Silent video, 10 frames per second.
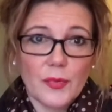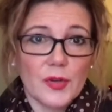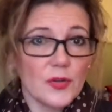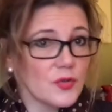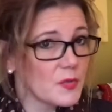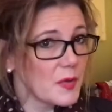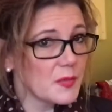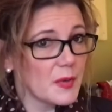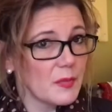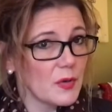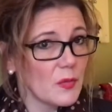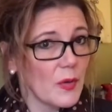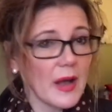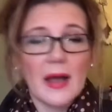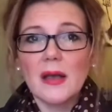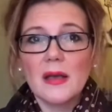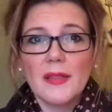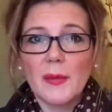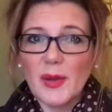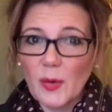Neutrals most people can wear,
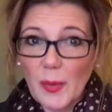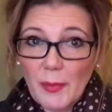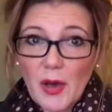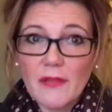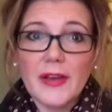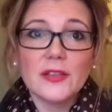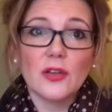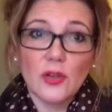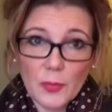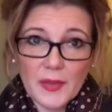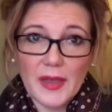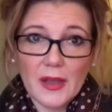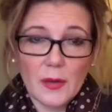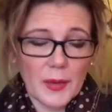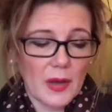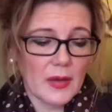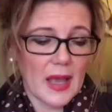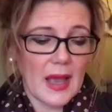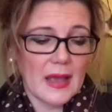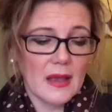might not be perfect on you, but they're going to be
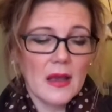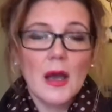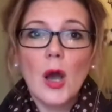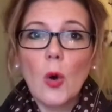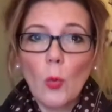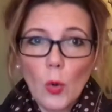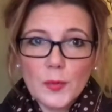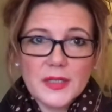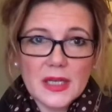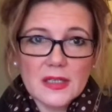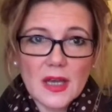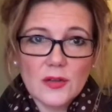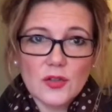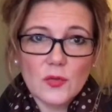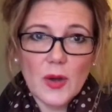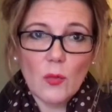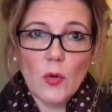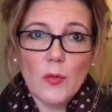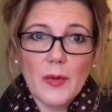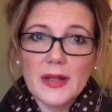okay. Warm skin tones should wear
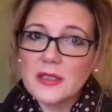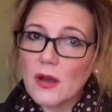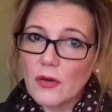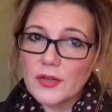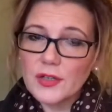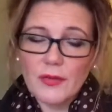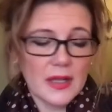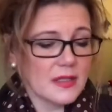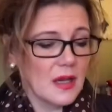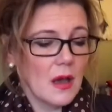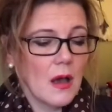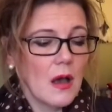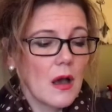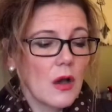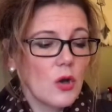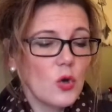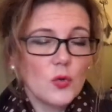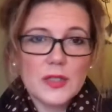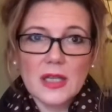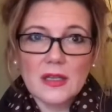warm reds, orangey reds.
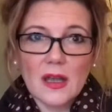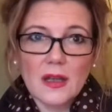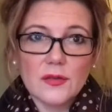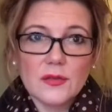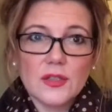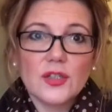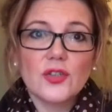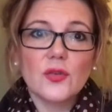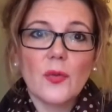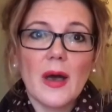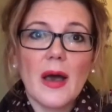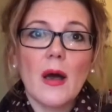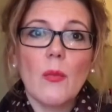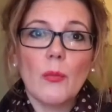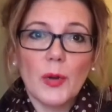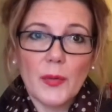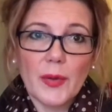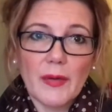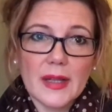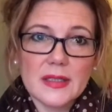Cool skin tones should wear
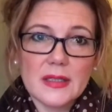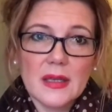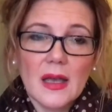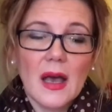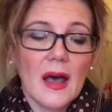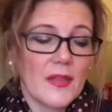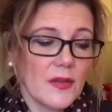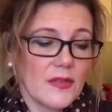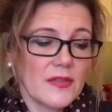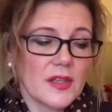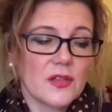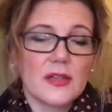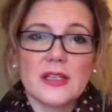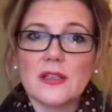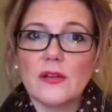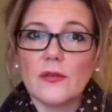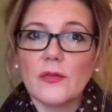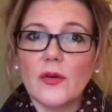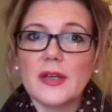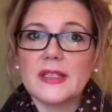bluey reds. And the other things you need to look
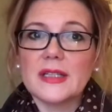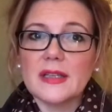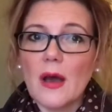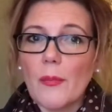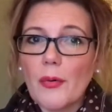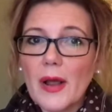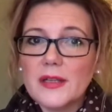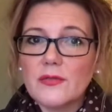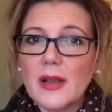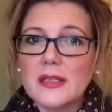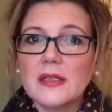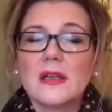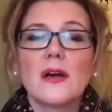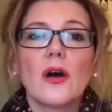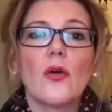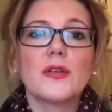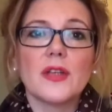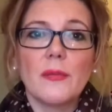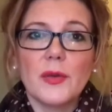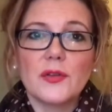for is it a bright red or is
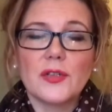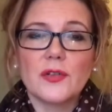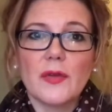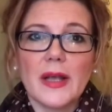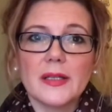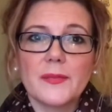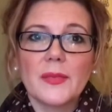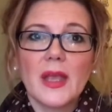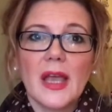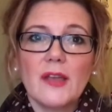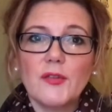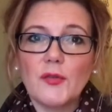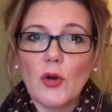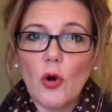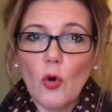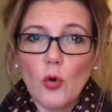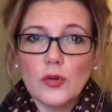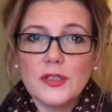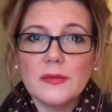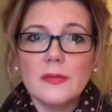it a muted red? If you've got
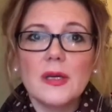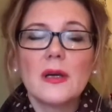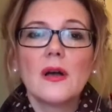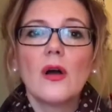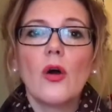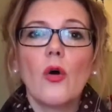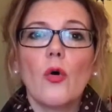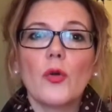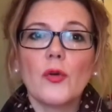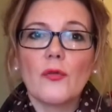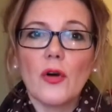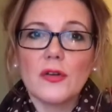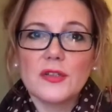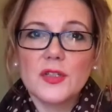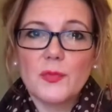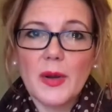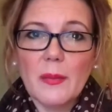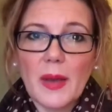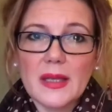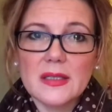autumn or you've got
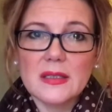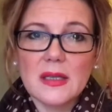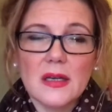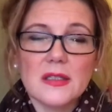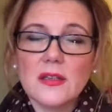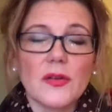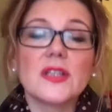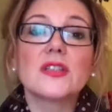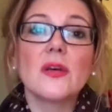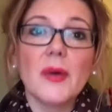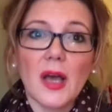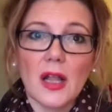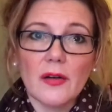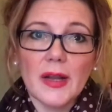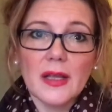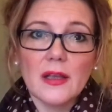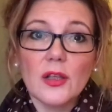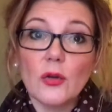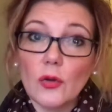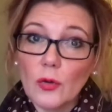summer colouring,
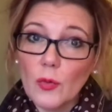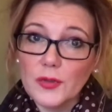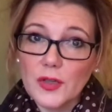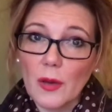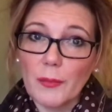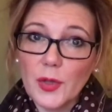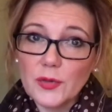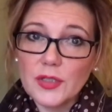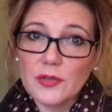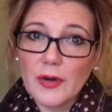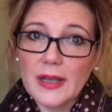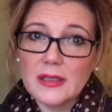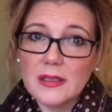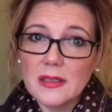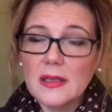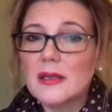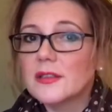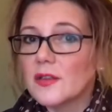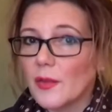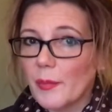you want a muted red,
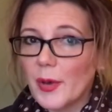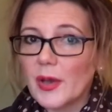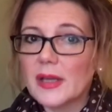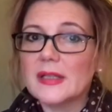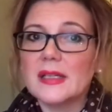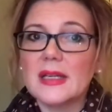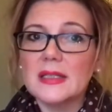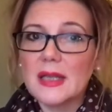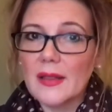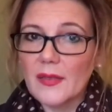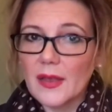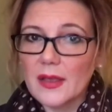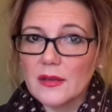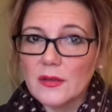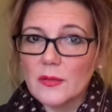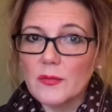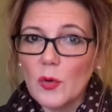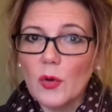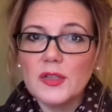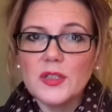so the burgundies and the
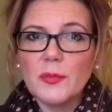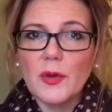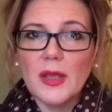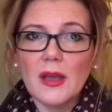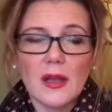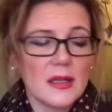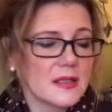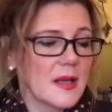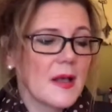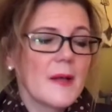more smoky colours.